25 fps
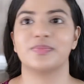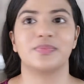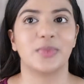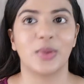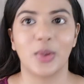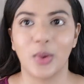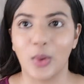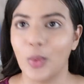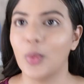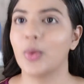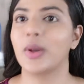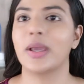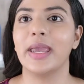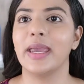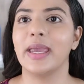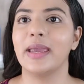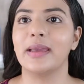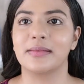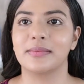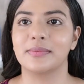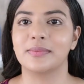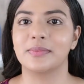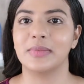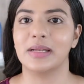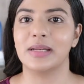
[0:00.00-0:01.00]

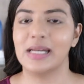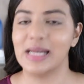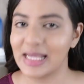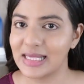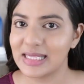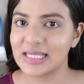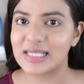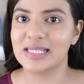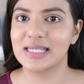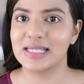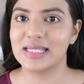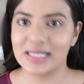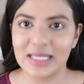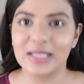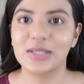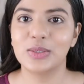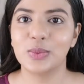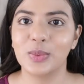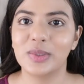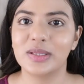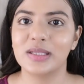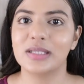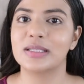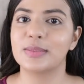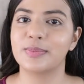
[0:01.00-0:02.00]
okay, let's sit
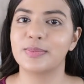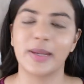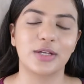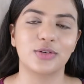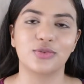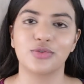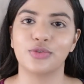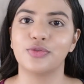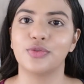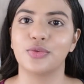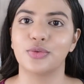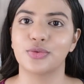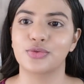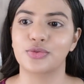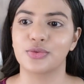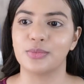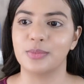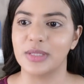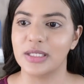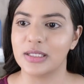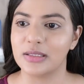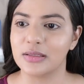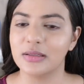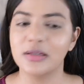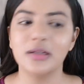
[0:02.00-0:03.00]
with a
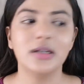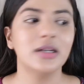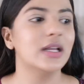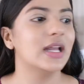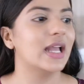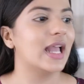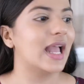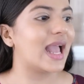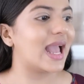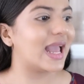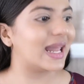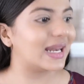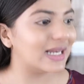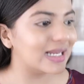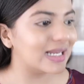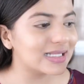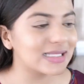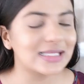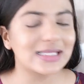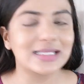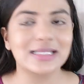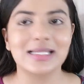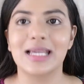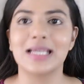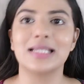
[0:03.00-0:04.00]
spectrophotometer and
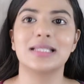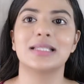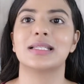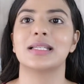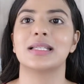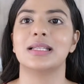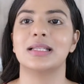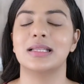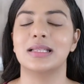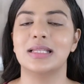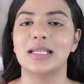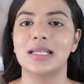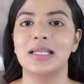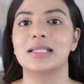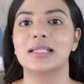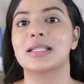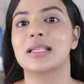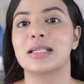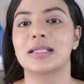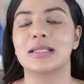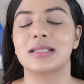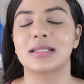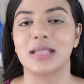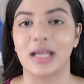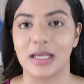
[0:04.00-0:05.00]
let's test these
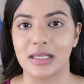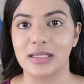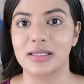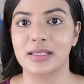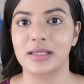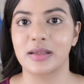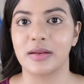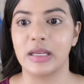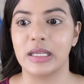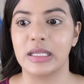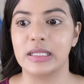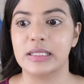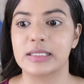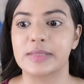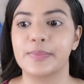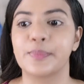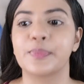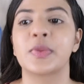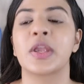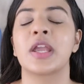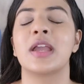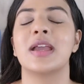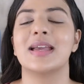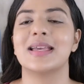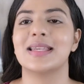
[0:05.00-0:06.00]
sunscreens
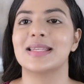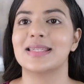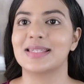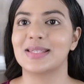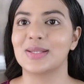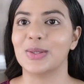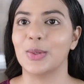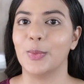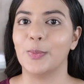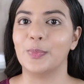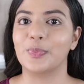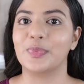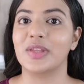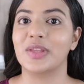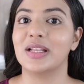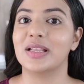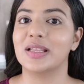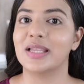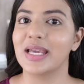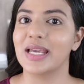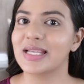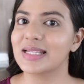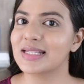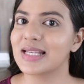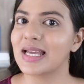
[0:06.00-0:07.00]
so the
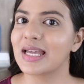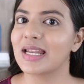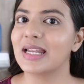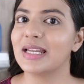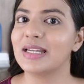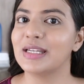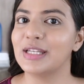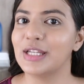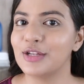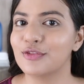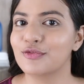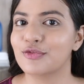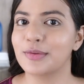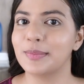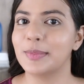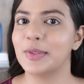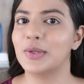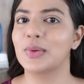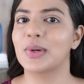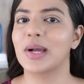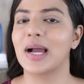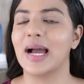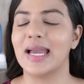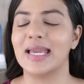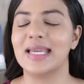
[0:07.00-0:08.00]
things that i need from
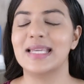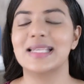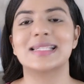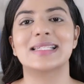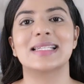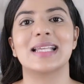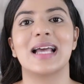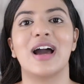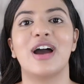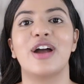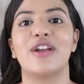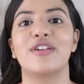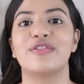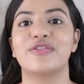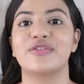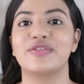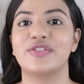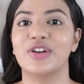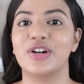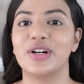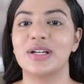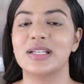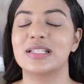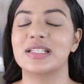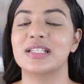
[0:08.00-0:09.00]
you guys are
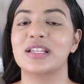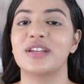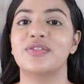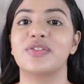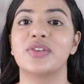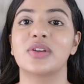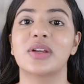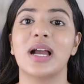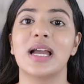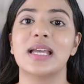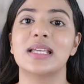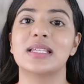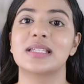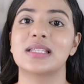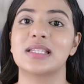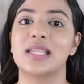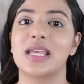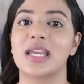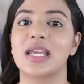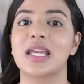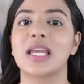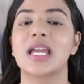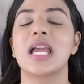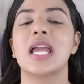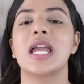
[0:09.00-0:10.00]
first if you guys
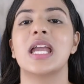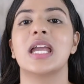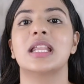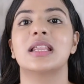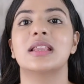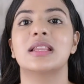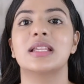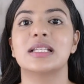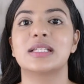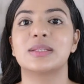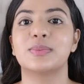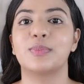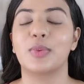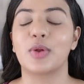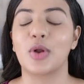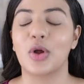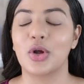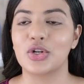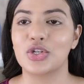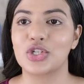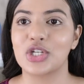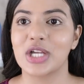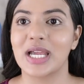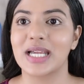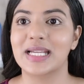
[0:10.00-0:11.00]
think this
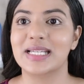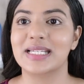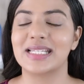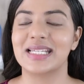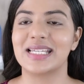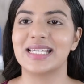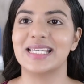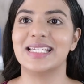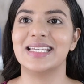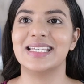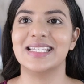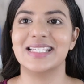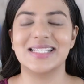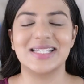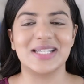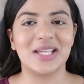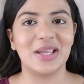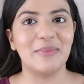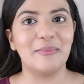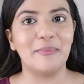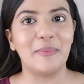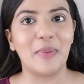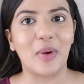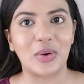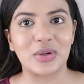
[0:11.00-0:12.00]
project is
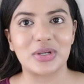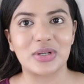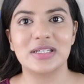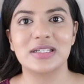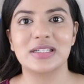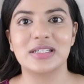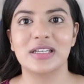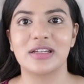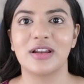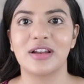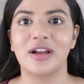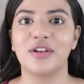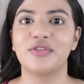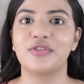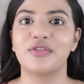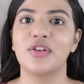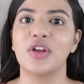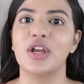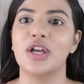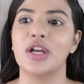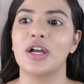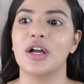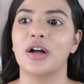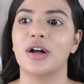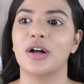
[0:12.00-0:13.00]
important enough
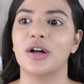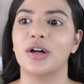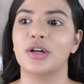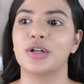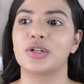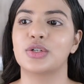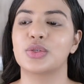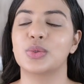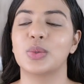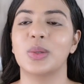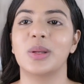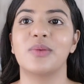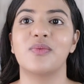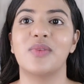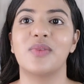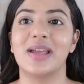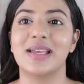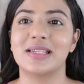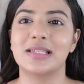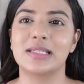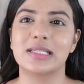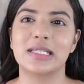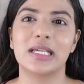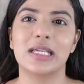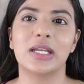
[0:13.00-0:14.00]
uh, to
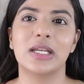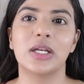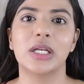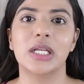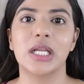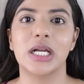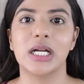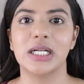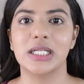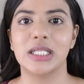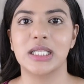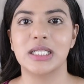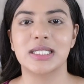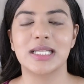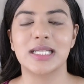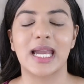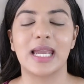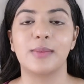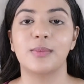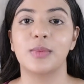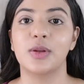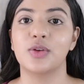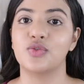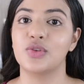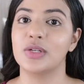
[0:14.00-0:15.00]
invest in uh, the
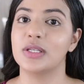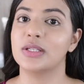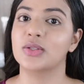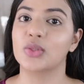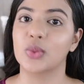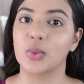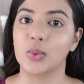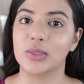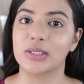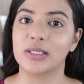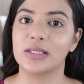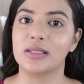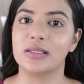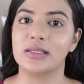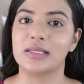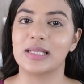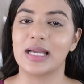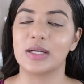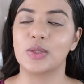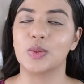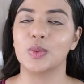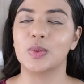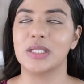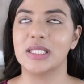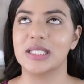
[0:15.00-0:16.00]
time and resources
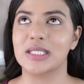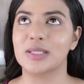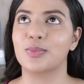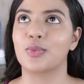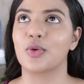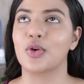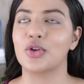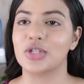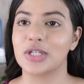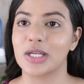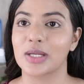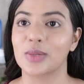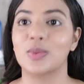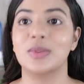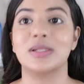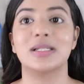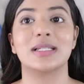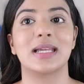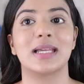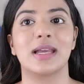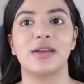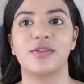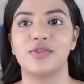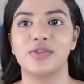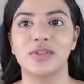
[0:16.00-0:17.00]
that this project will
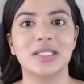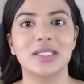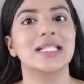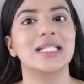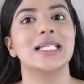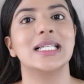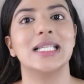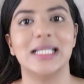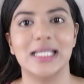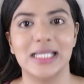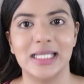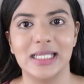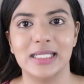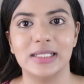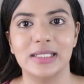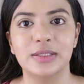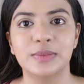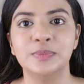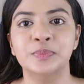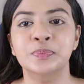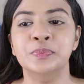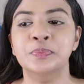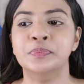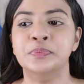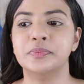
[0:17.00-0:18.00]
definitely need
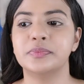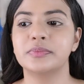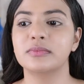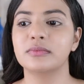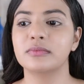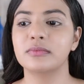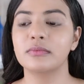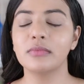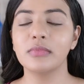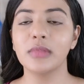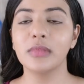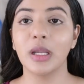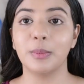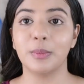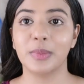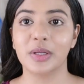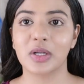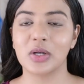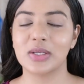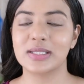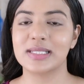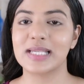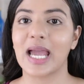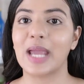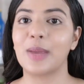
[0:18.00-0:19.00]

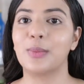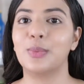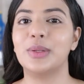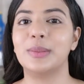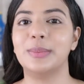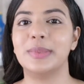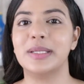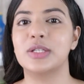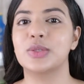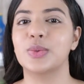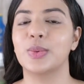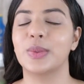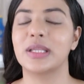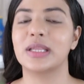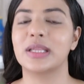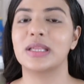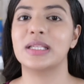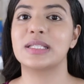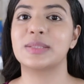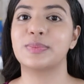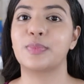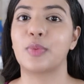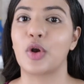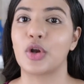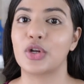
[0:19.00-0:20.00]
because I will be doing
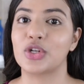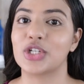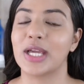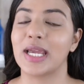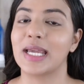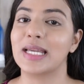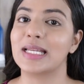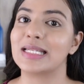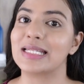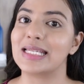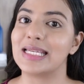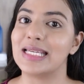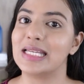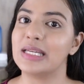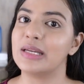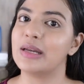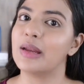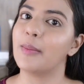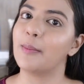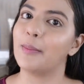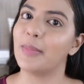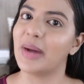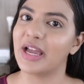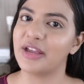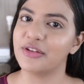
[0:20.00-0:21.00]
this project
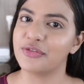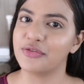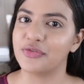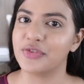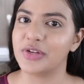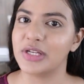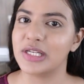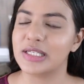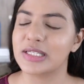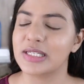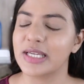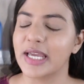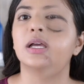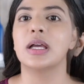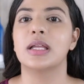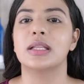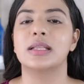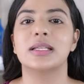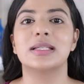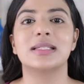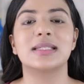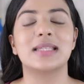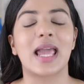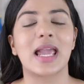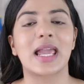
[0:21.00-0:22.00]
in my free time.
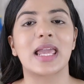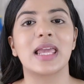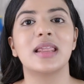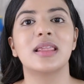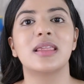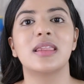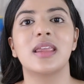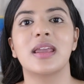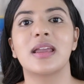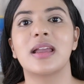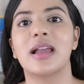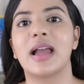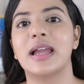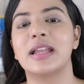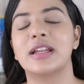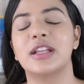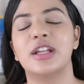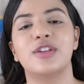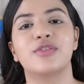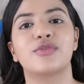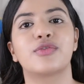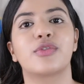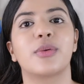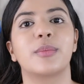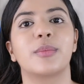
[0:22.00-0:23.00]
The second thing I
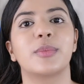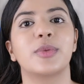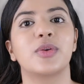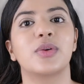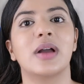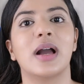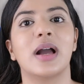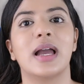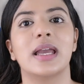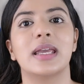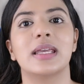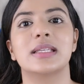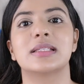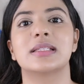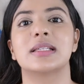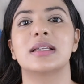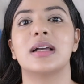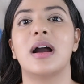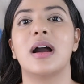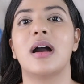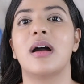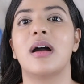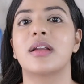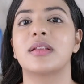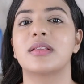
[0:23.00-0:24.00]
need from you guys
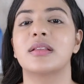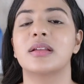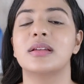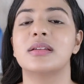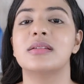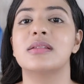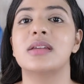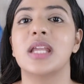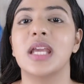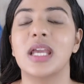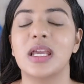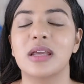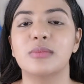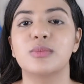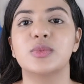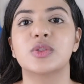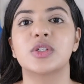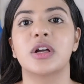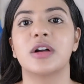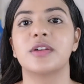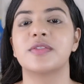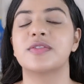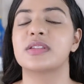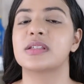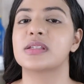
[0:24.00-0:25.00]
are the names
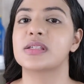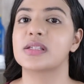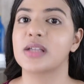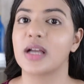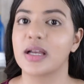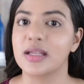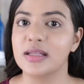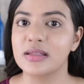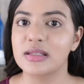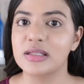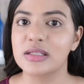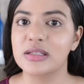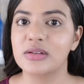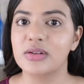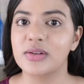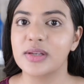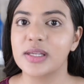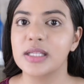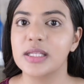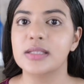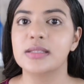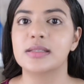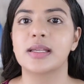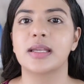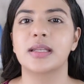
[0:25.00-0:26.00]
of
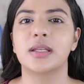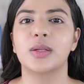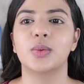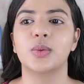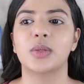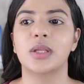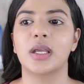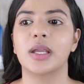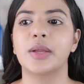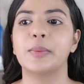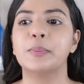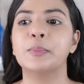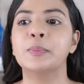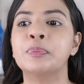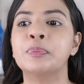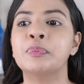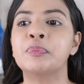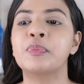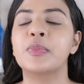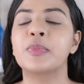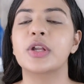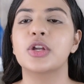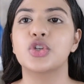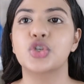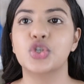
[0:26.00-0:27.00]
sunscreens that you think
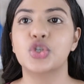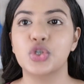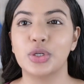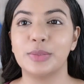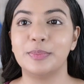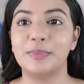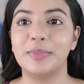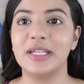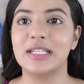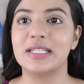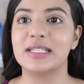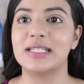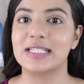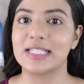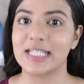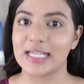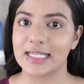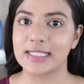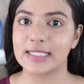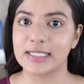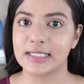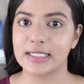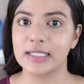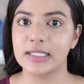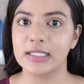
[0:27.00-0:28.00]
should be
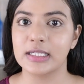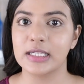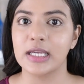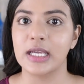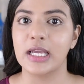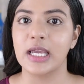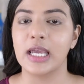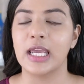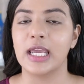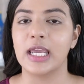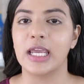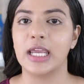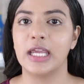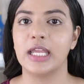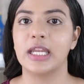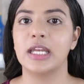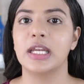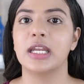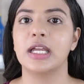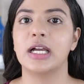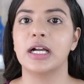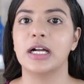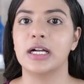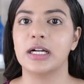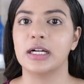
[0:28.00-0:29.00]
tested
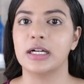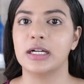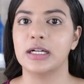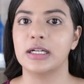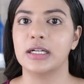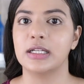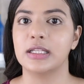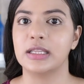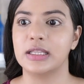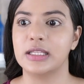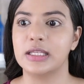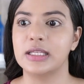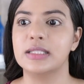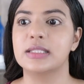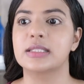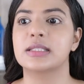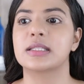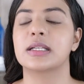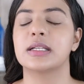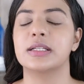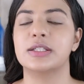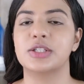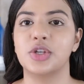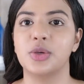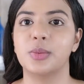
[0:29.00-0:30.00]
in uh, this
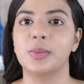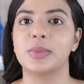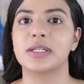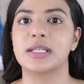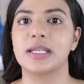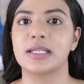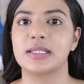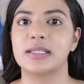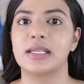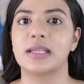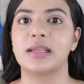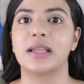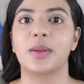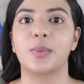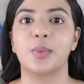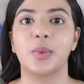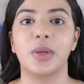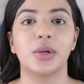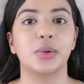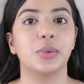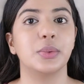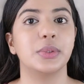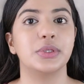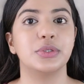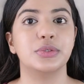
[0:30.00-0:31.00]
consumer testing that we
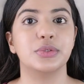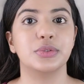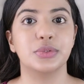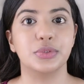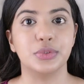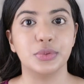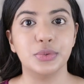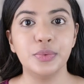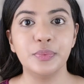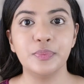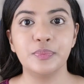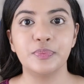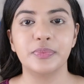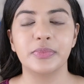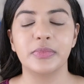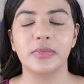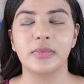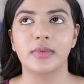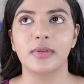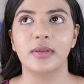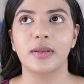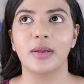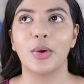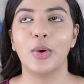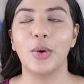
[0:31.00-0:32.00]
are going to do
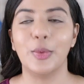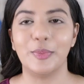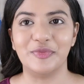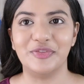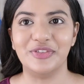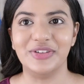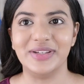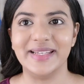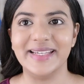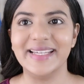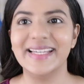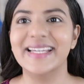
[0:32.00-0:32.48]
hopefully